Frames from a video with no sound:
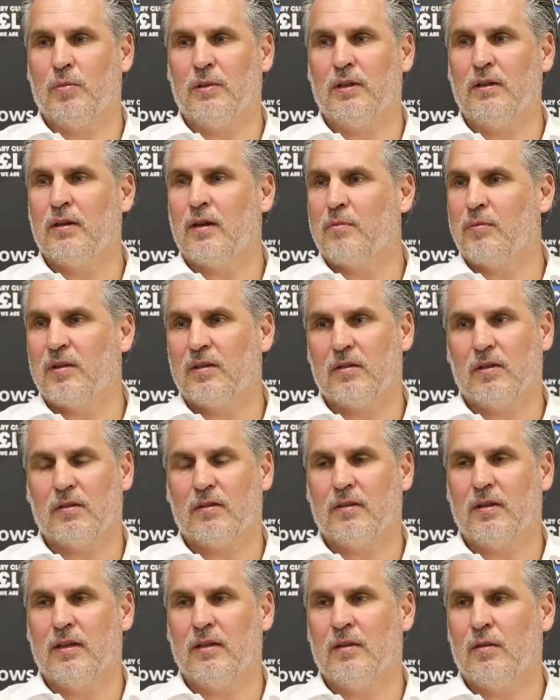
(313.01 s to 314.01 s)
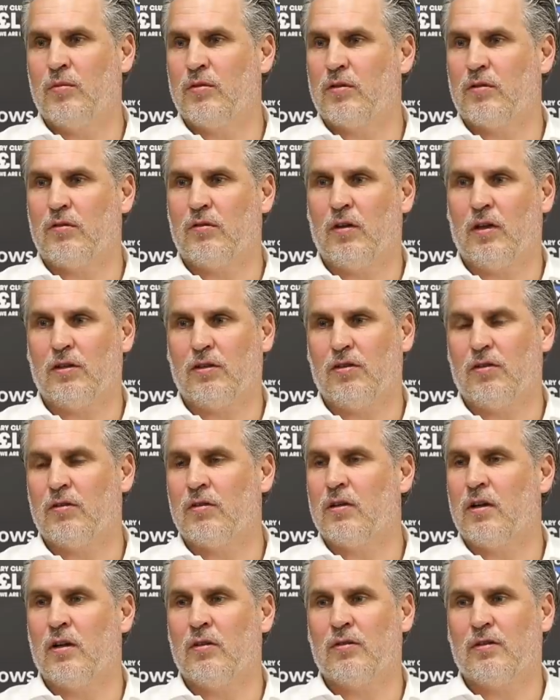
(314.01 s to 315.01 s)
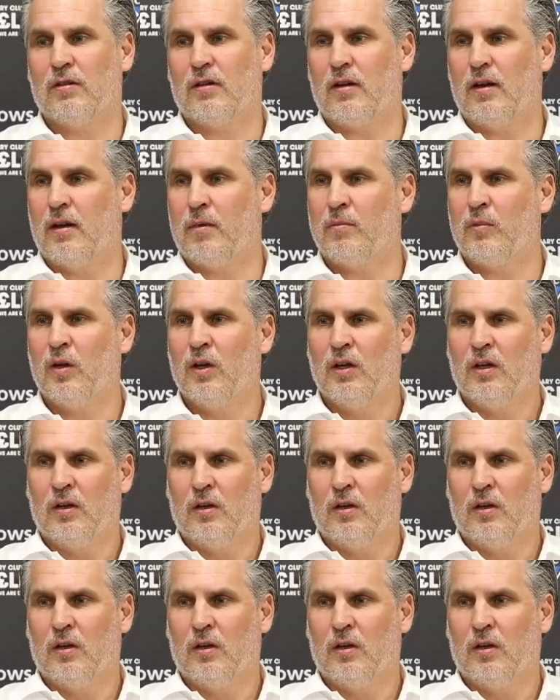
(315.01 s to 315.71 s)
build up a sustainable structure around the club,